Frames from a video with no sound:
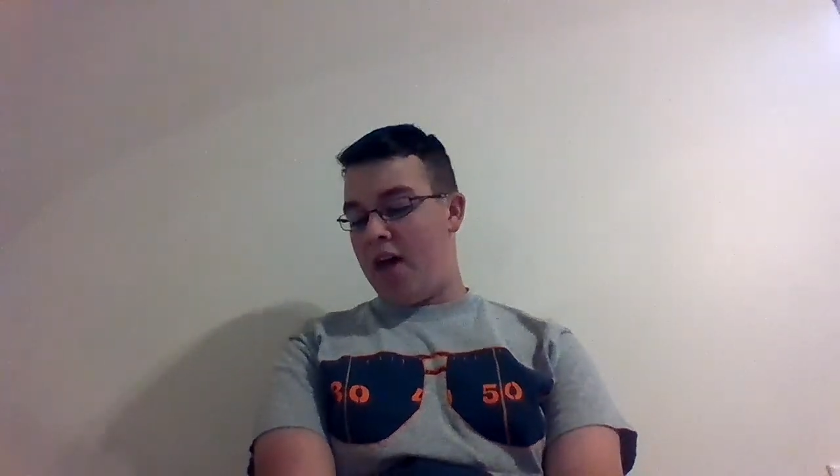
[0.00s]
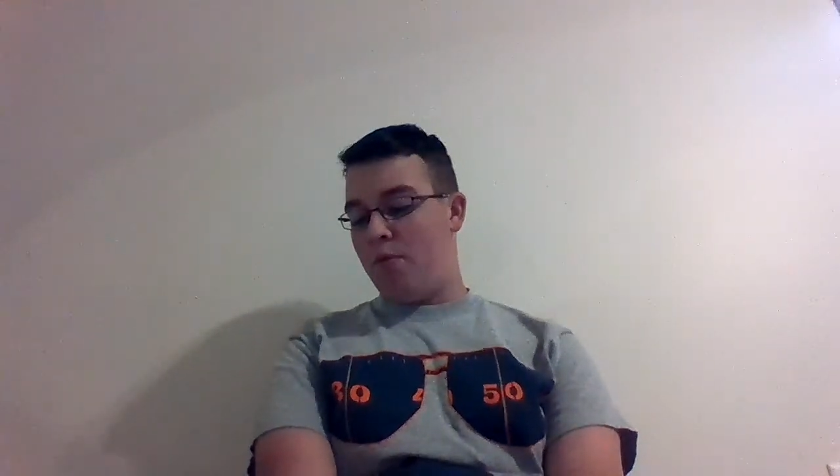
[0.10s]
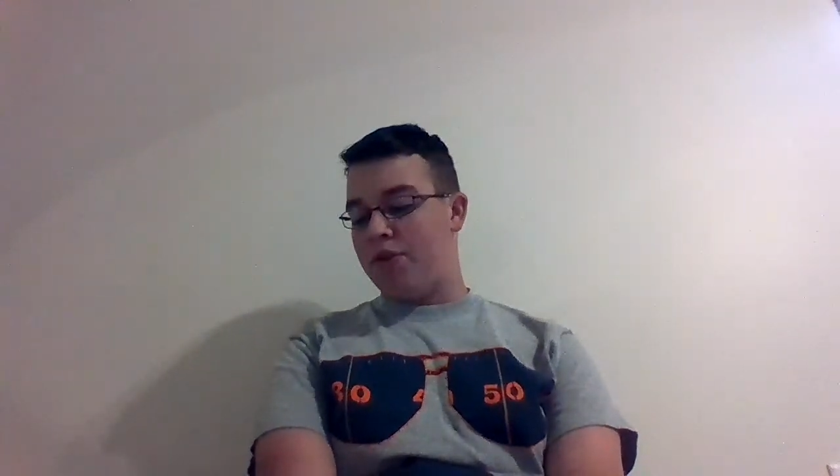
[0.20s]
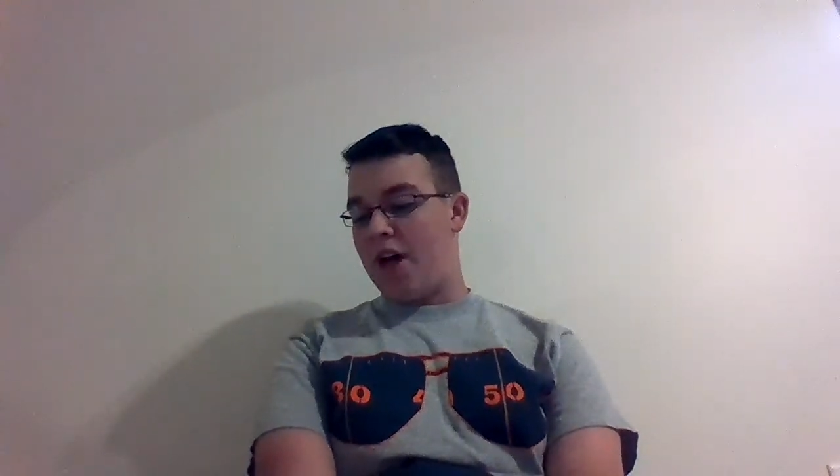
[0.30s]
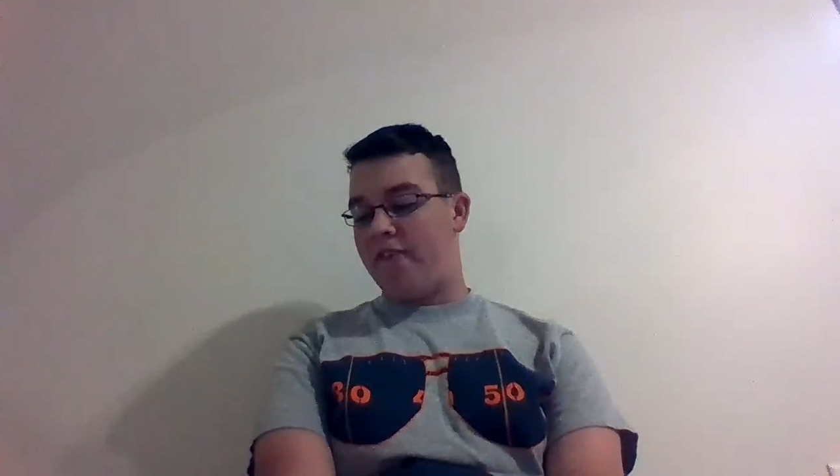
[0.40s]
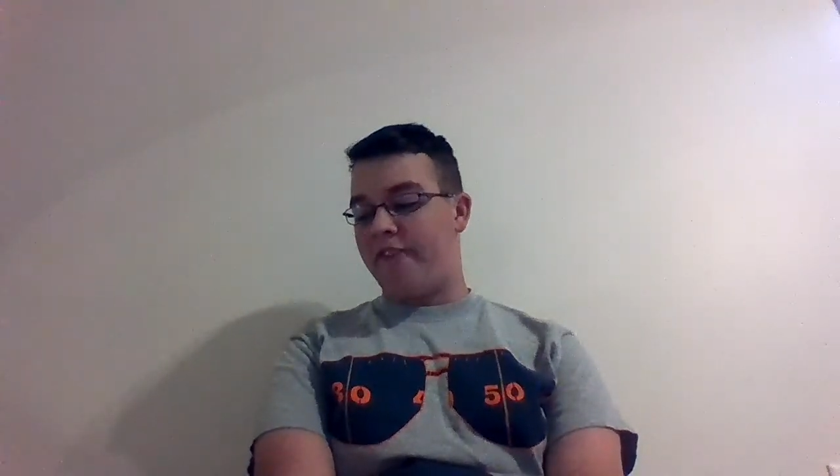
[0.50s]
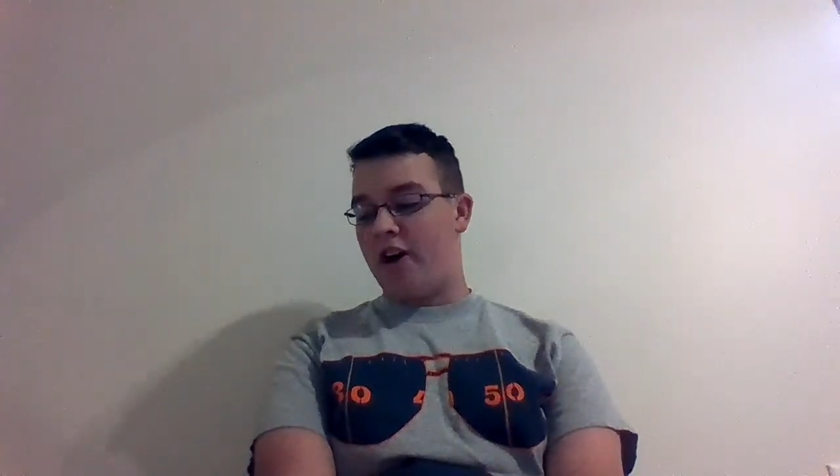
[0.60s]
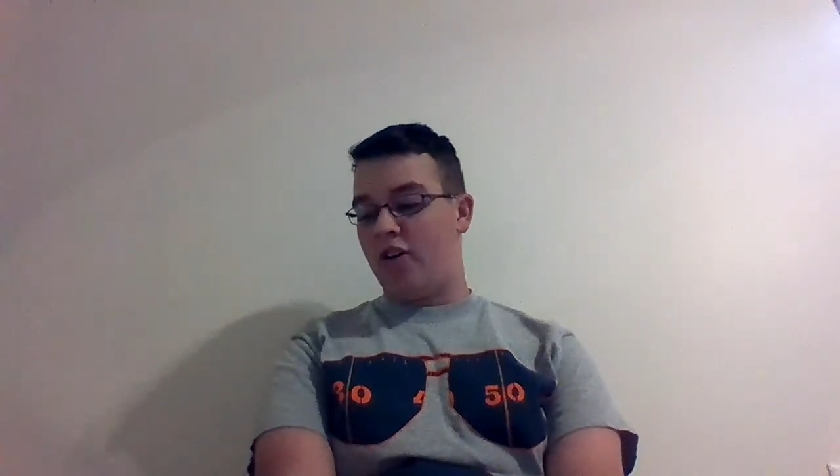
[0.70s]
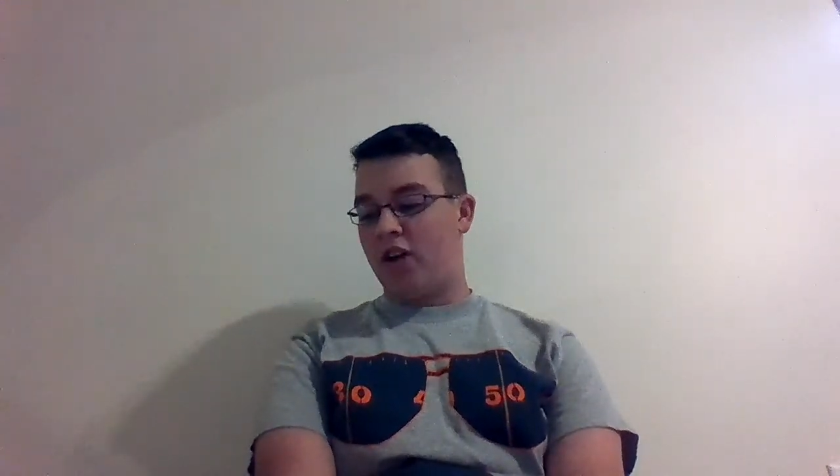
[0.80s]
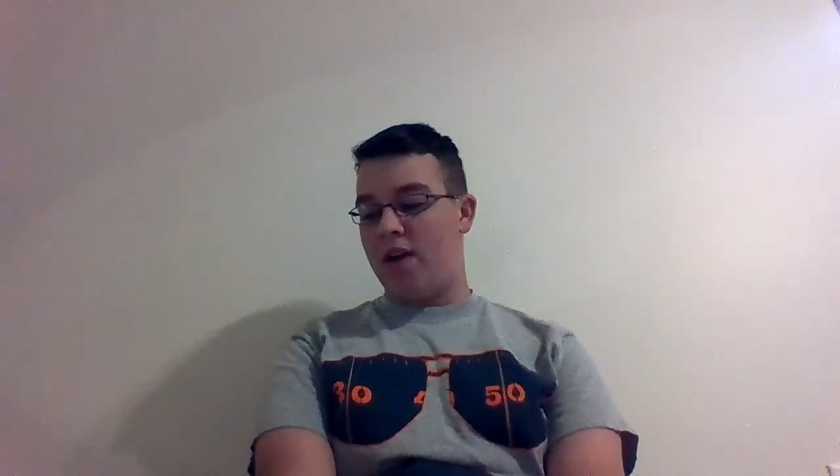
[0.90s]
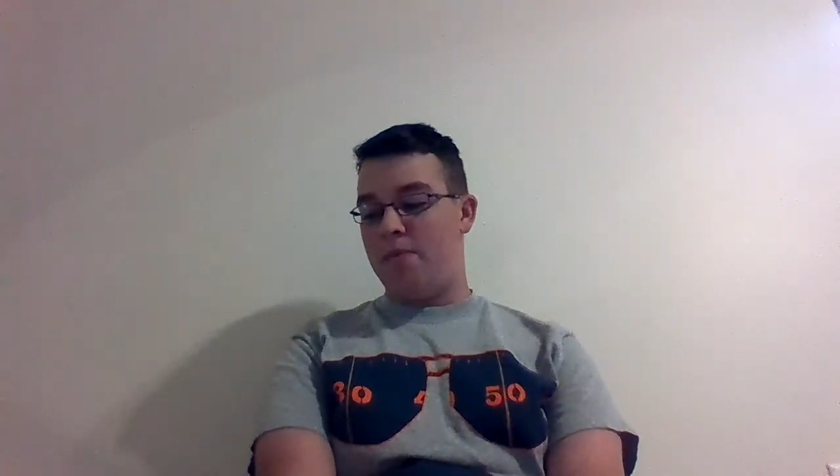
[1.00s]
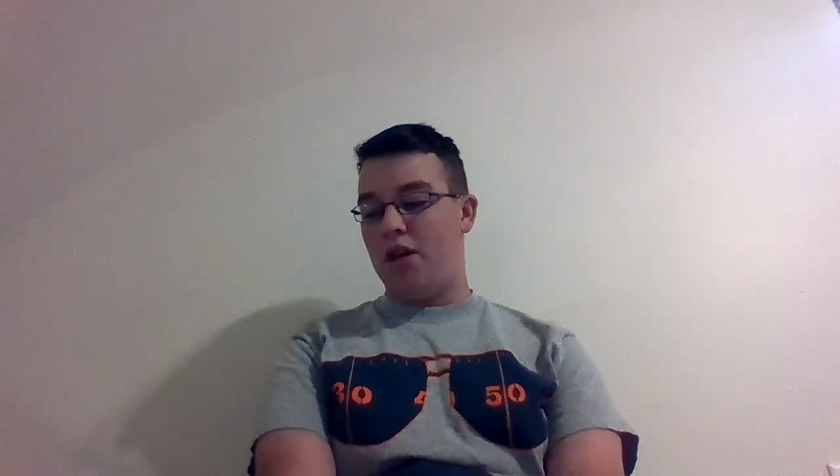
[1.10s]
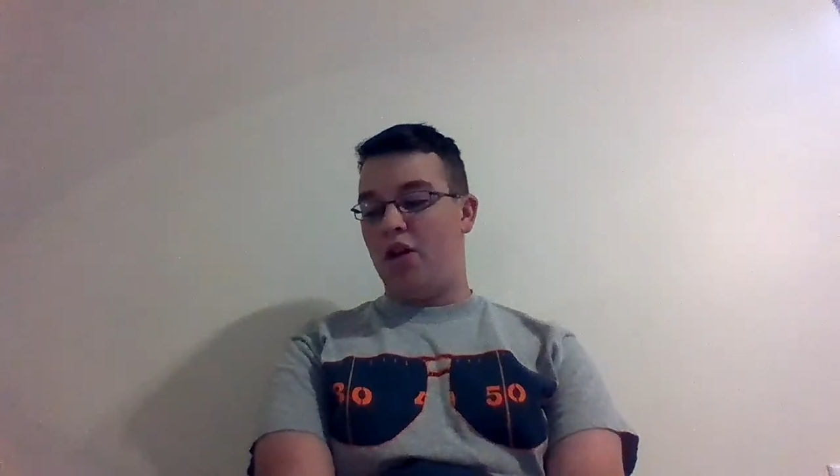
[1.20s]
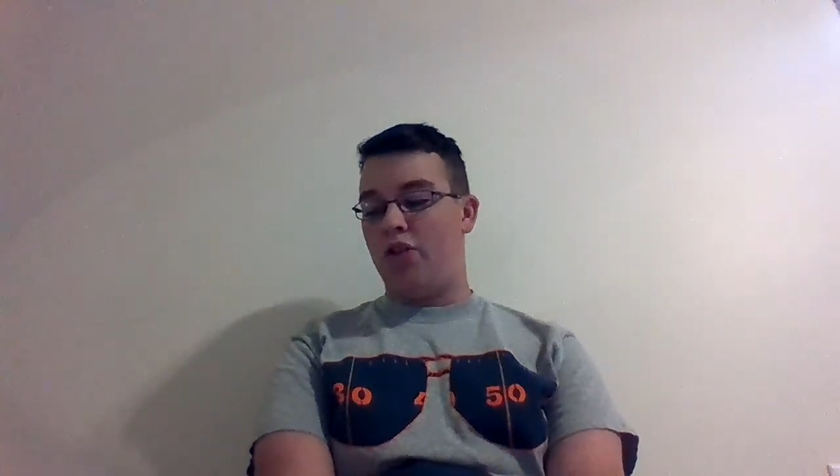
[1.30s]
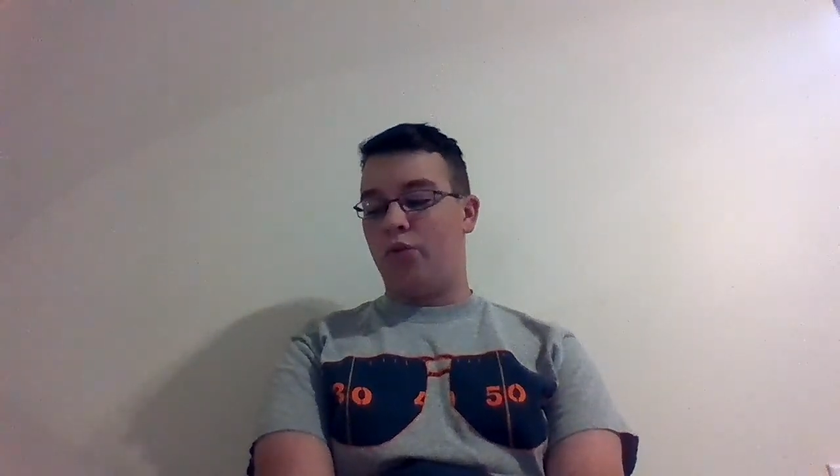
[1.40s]
And with that final game
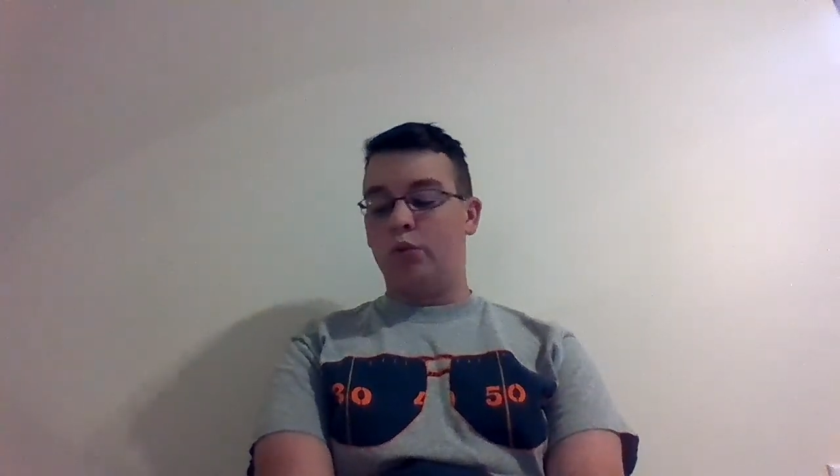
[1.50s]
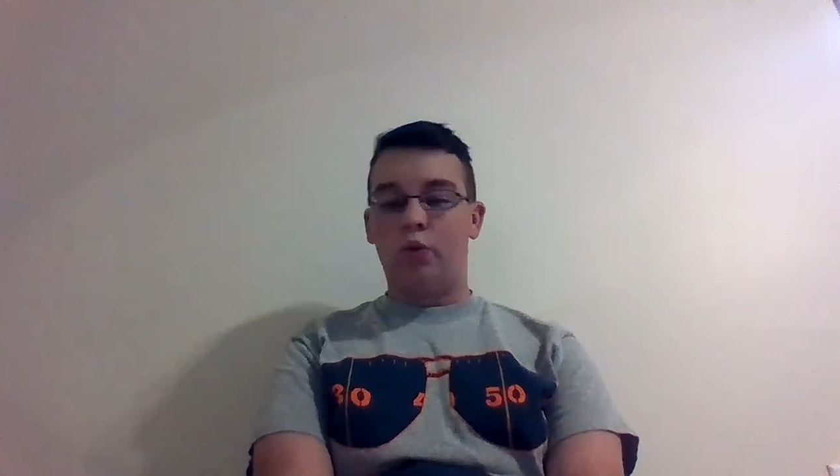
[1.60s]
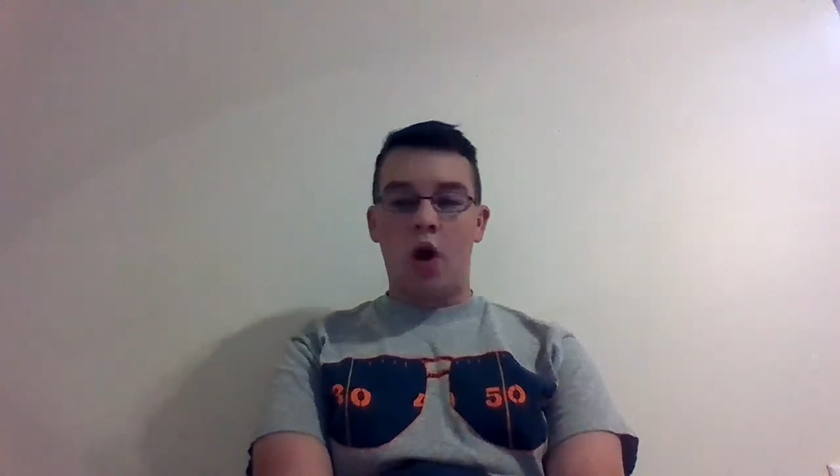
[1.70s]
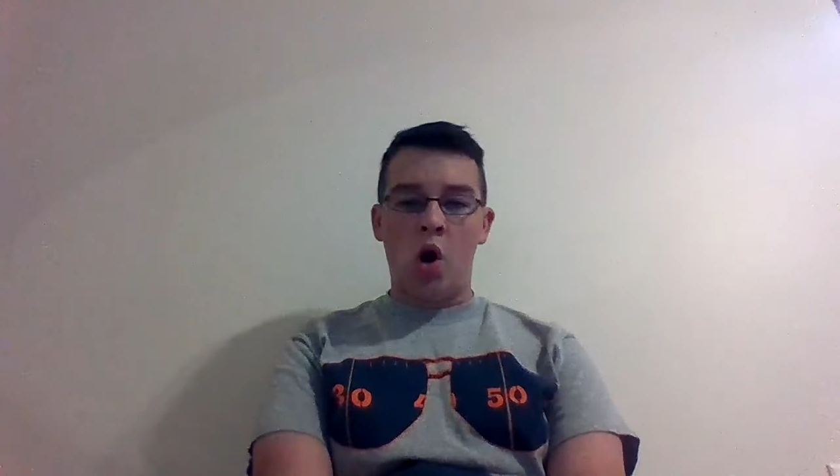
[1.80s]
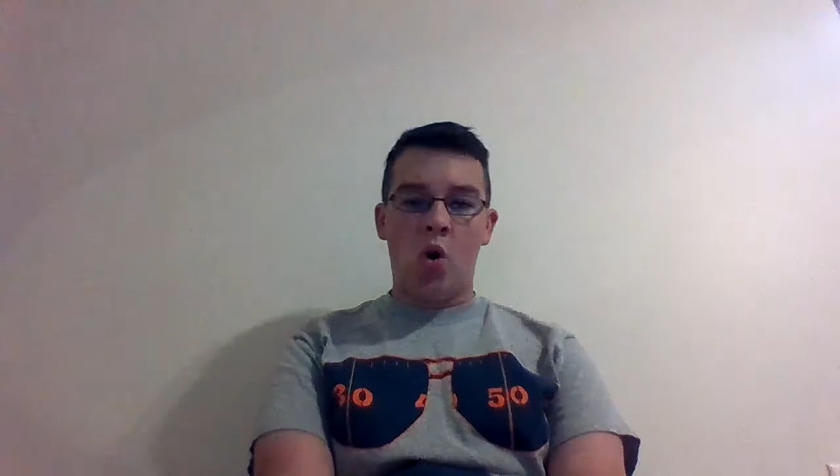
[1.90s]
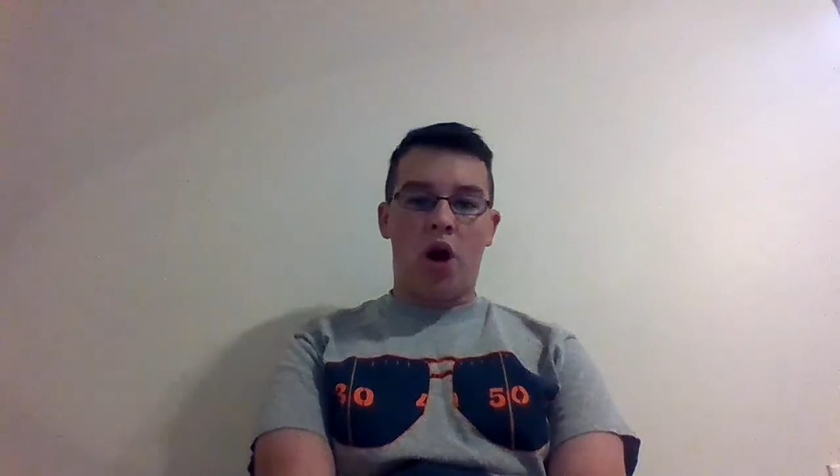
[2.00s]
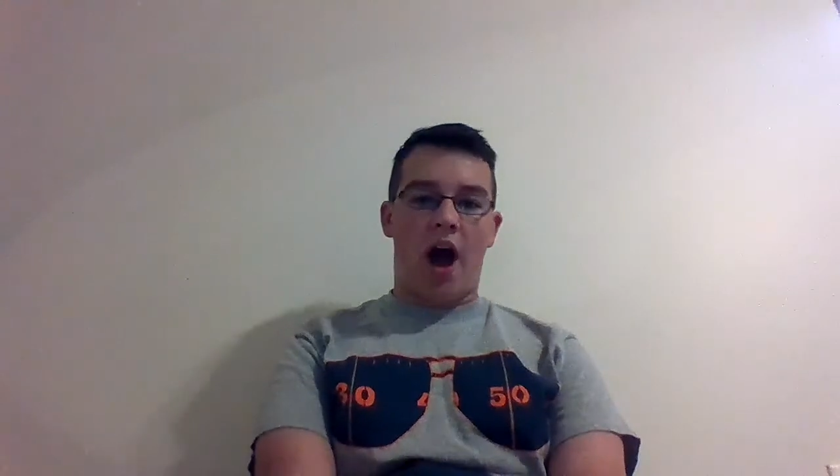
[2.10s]
being on the road,